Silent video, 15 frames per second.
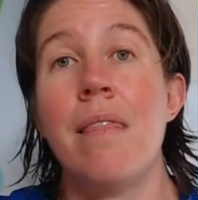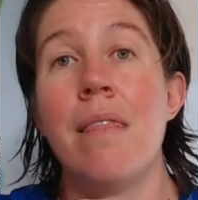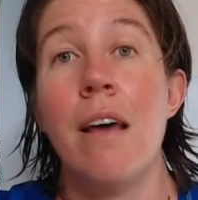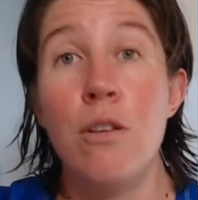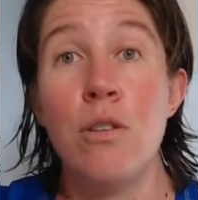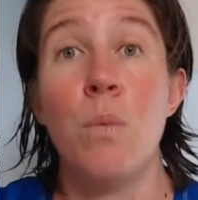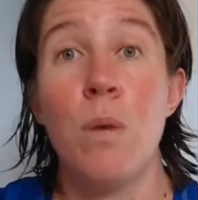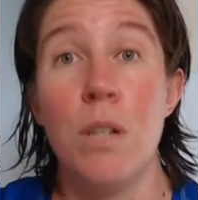
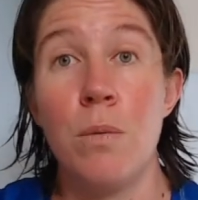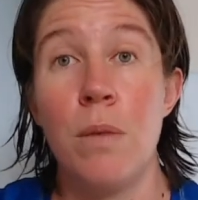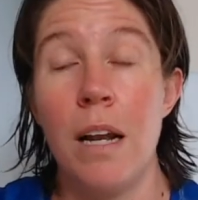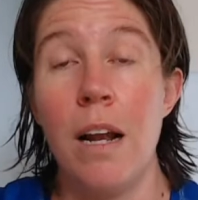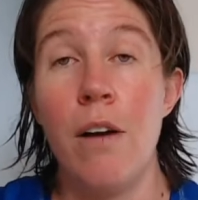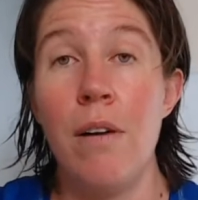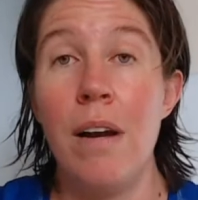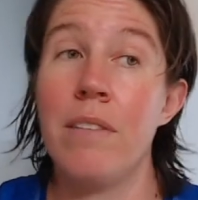those ones with the
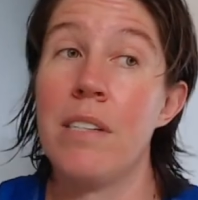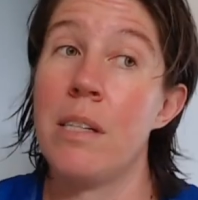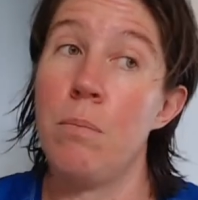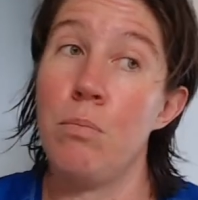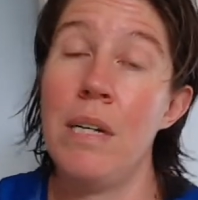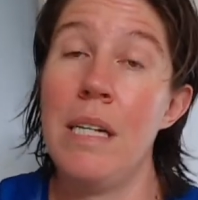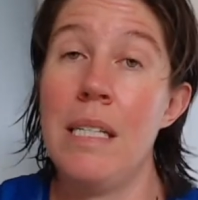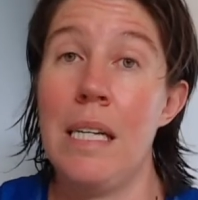low levels in
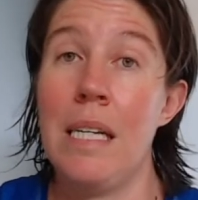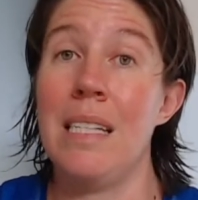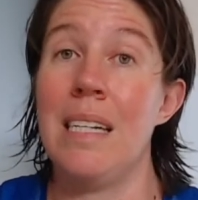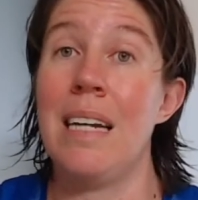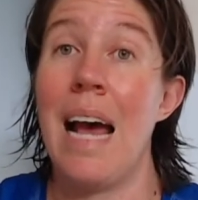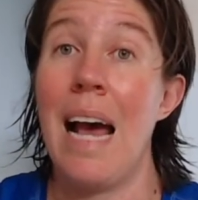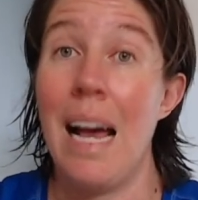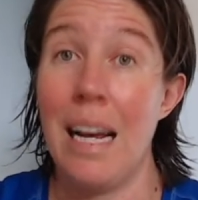pre-season